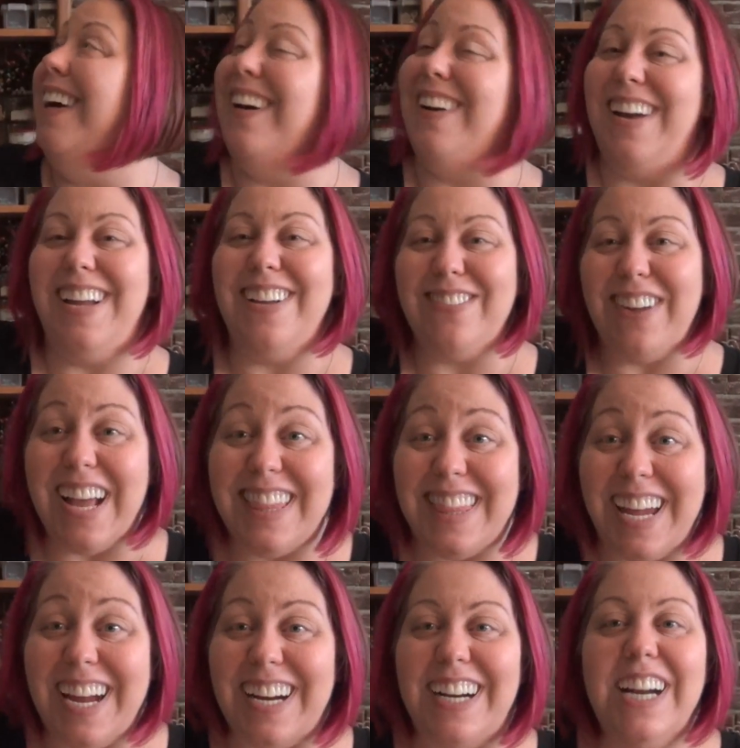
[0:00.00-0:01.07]
right
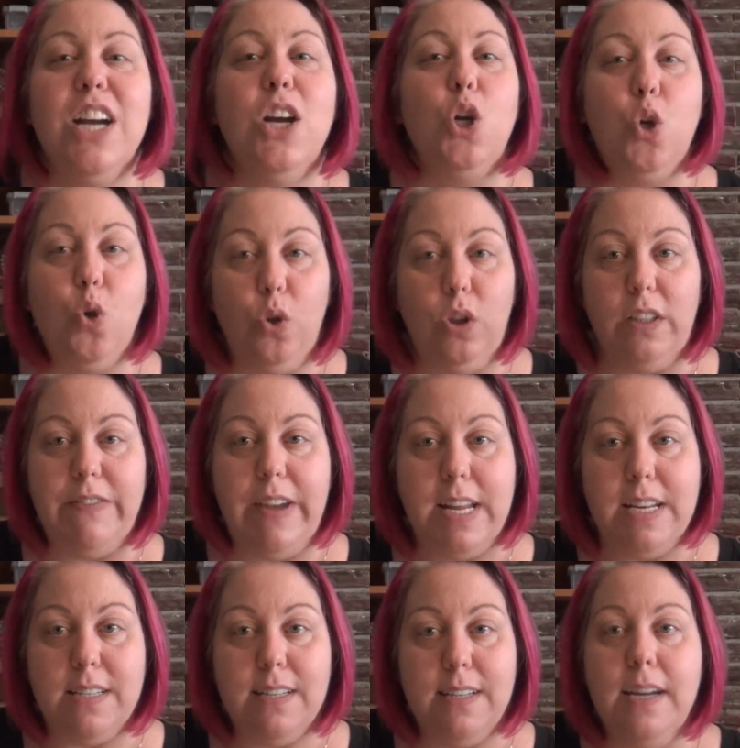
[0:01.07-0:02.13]
there, cooler
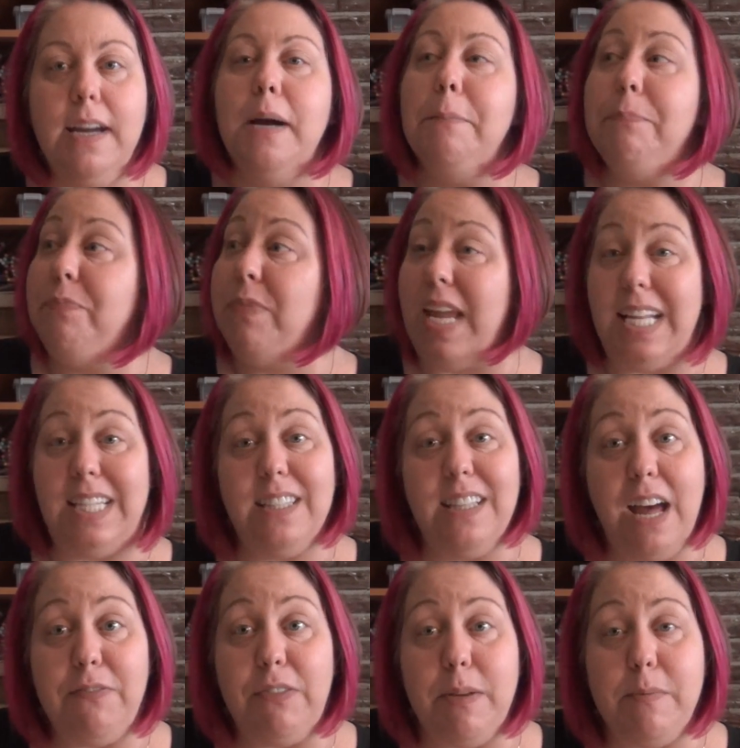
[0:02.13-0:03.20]
vent. It's
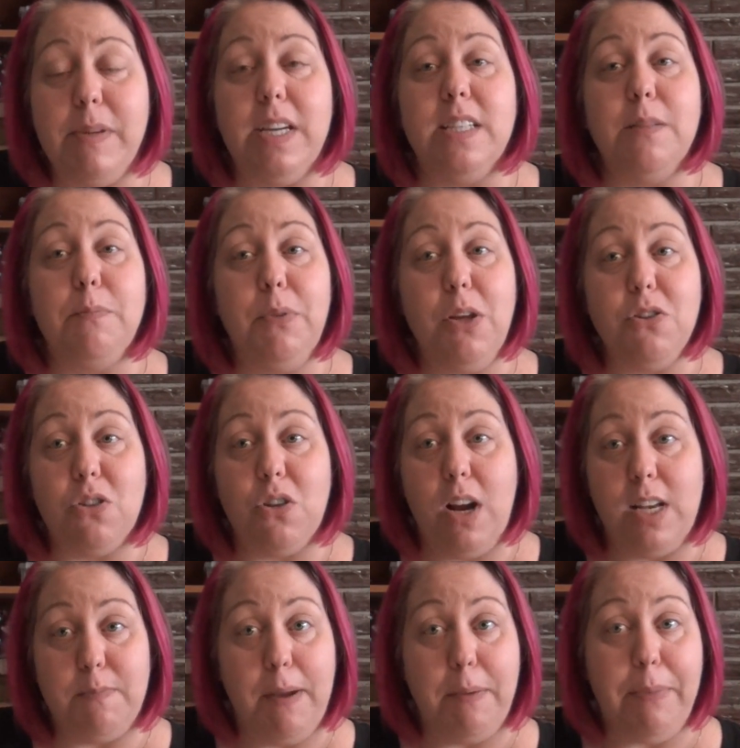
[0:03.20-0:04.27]
lovely because it blows
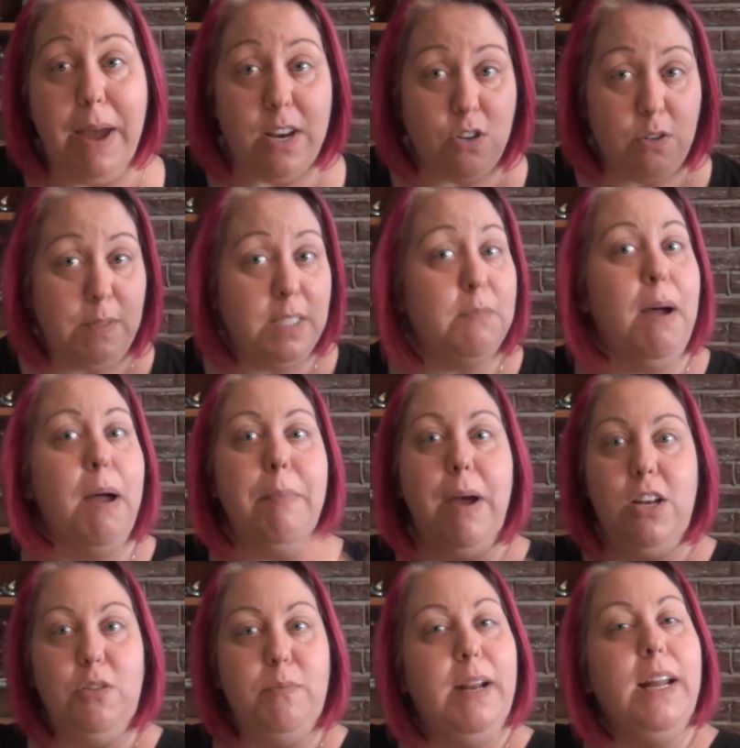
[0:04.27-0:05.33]
across my bedroom. This is my
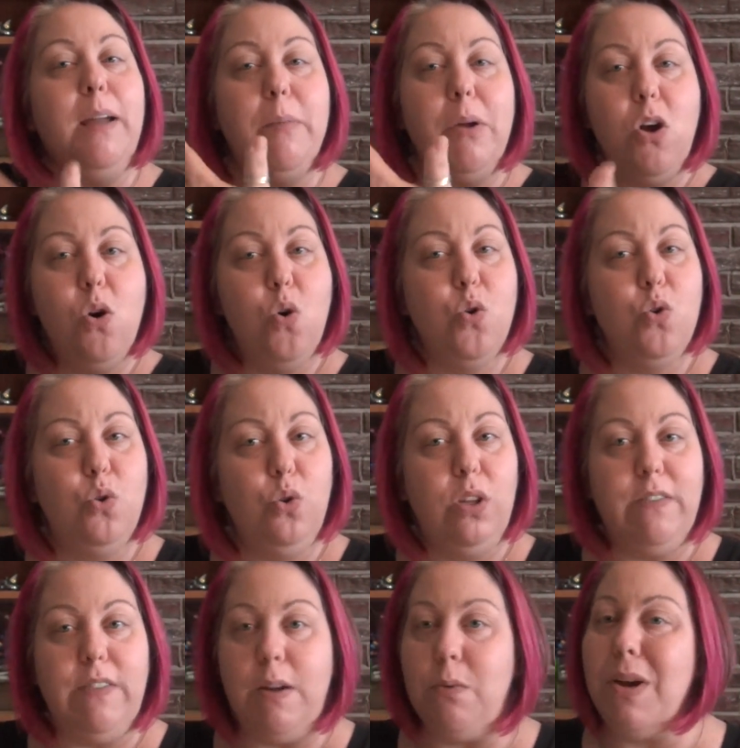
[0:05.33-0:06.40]
bedroom and I get my own
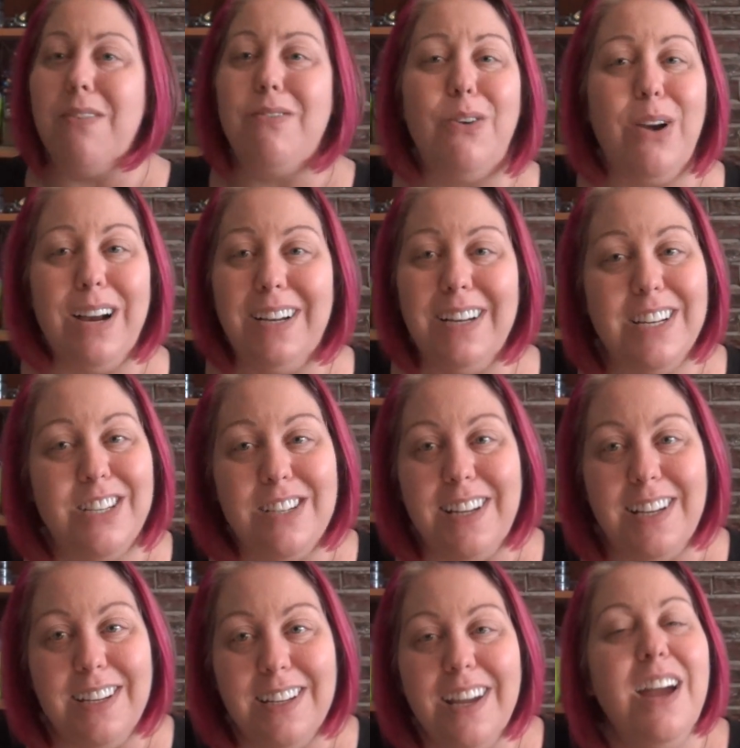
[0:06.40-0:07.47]
cooler vent. We have no air
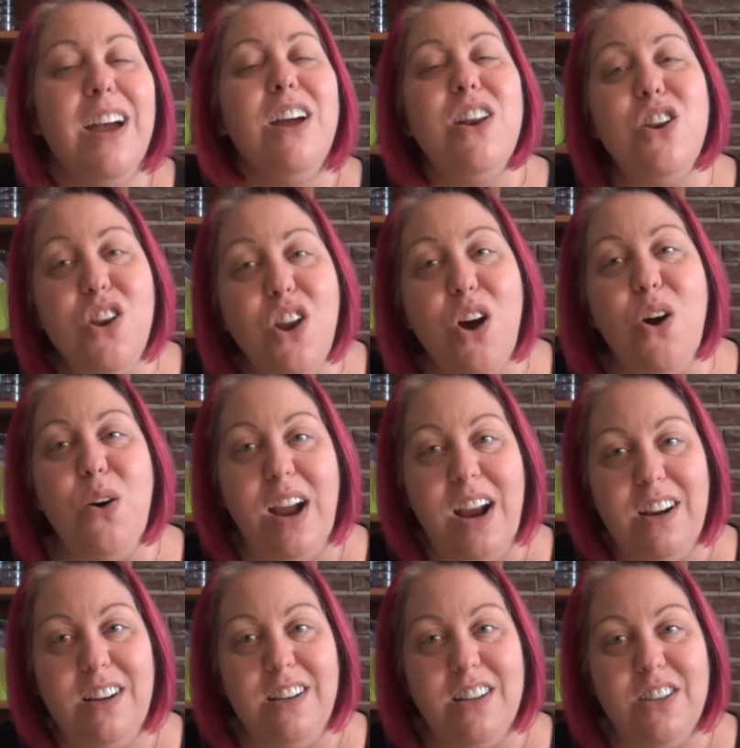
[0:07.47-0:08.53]
conditioning. No
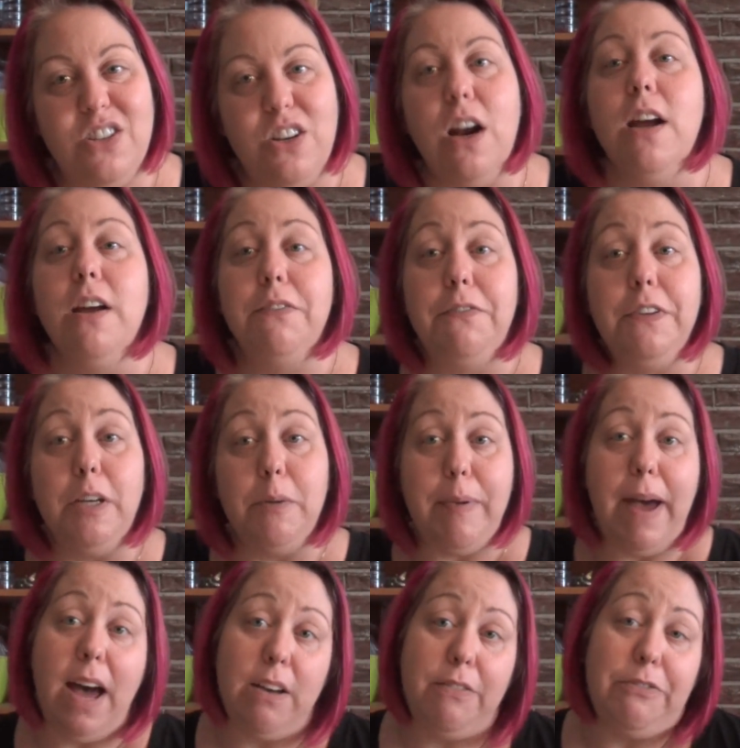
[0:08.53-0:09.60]
air conditioner. Feel
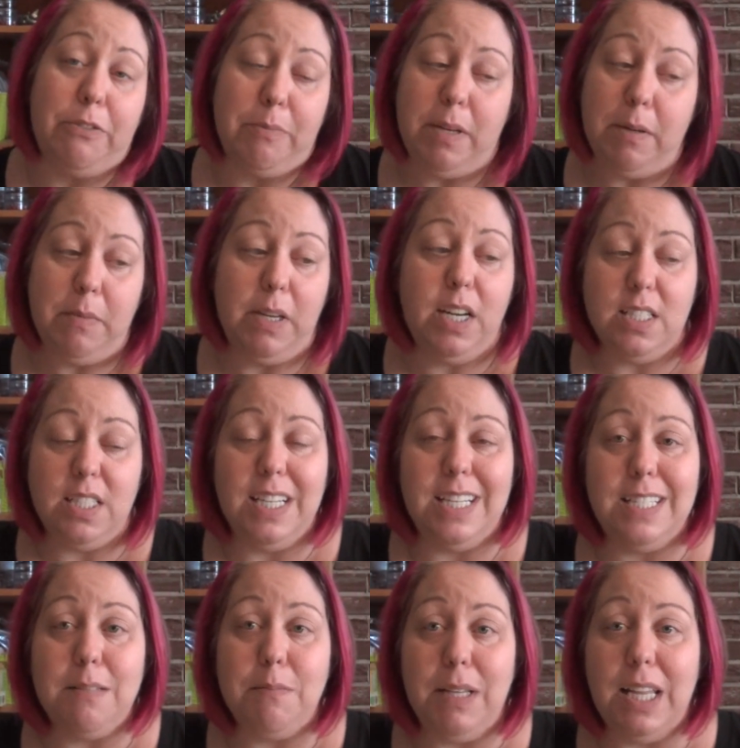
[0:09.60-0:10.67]
bad for me because it
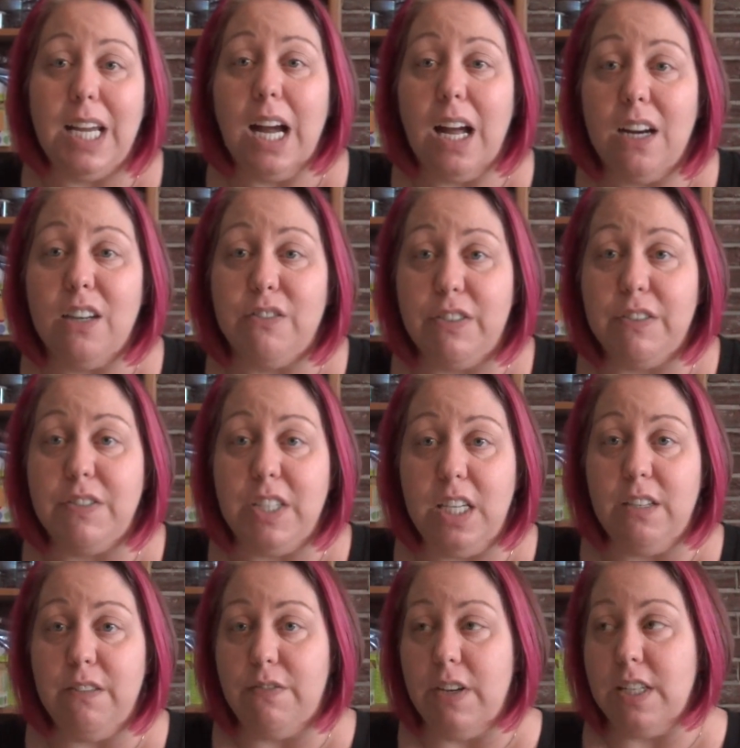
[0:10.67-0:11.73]
gets to be like
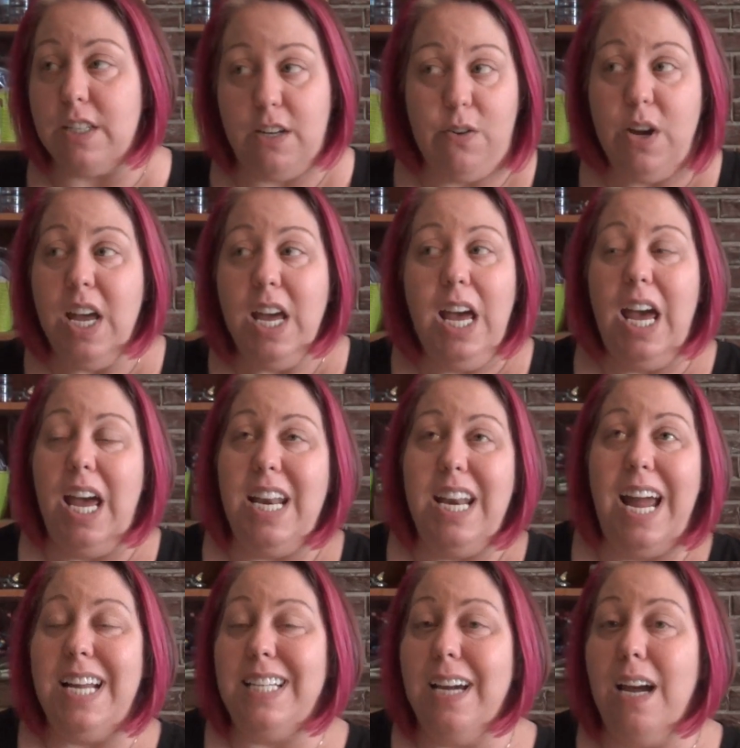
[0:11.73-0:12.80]
115 in Fresno and
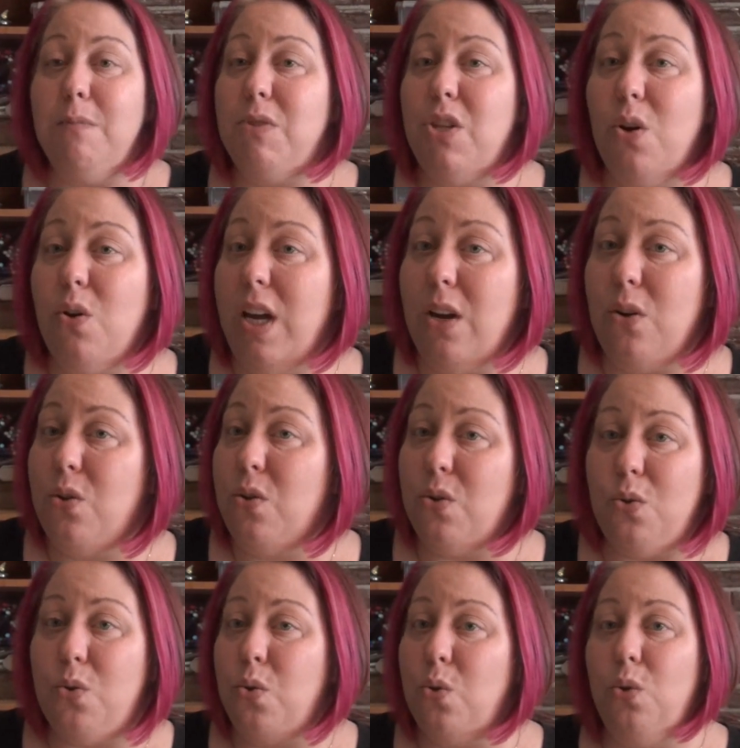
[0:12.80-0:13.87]
night times don't get
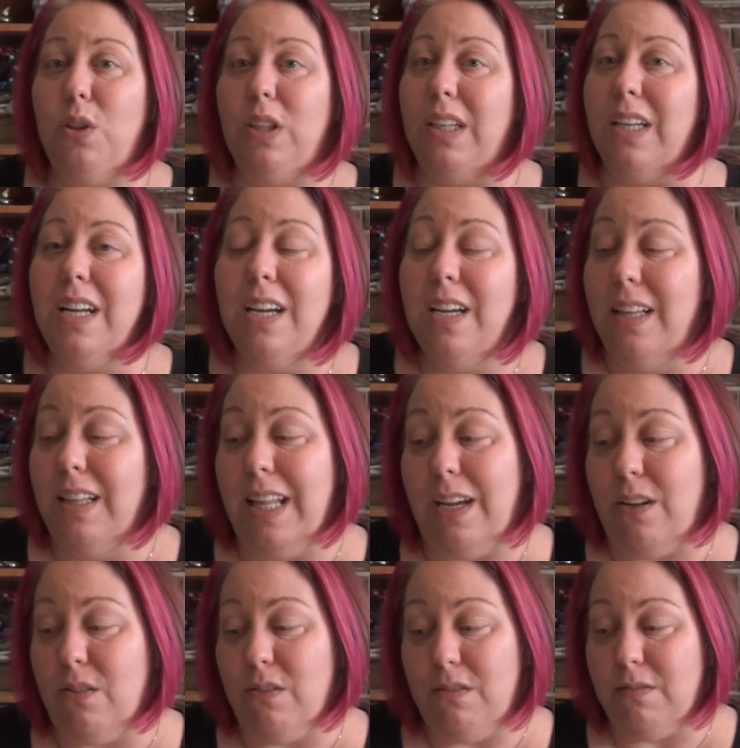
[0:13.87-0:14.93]
cool, and
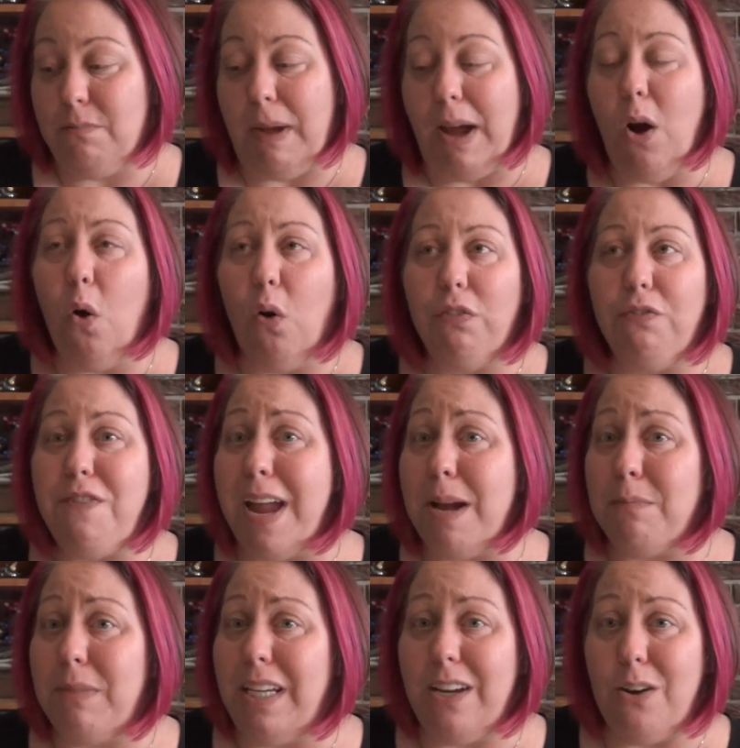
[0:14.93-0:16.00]
like my whole
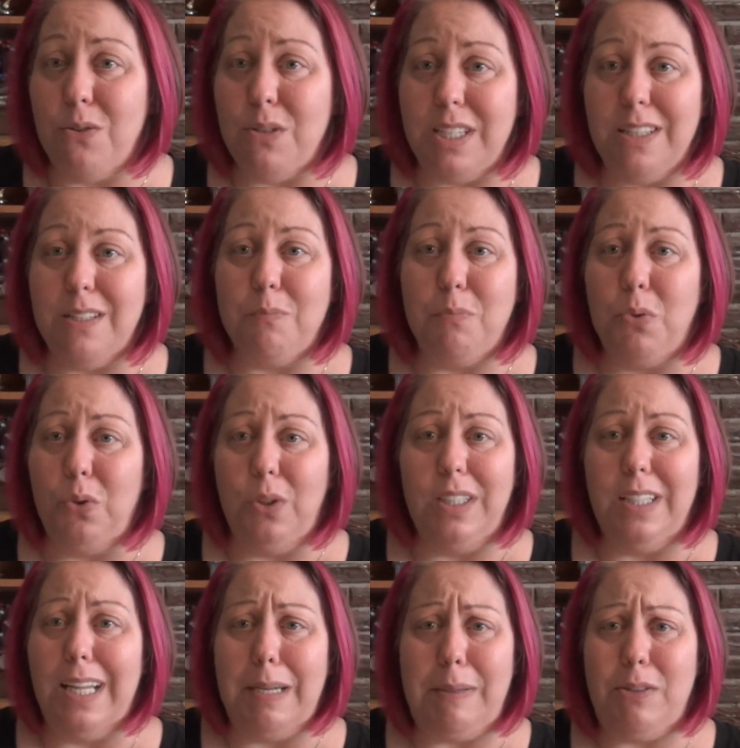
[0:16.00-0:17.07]
family goes in the pool
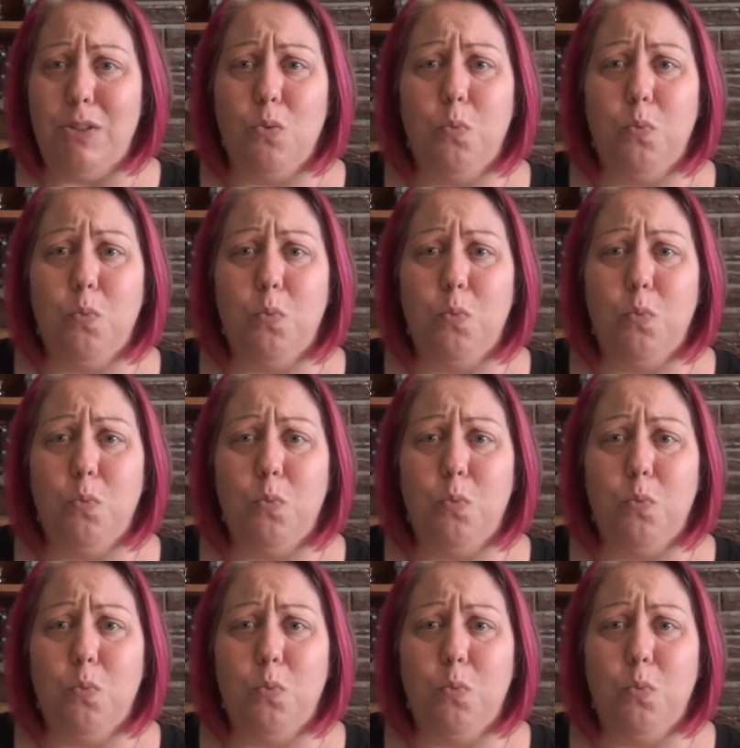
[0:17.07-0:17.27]
at like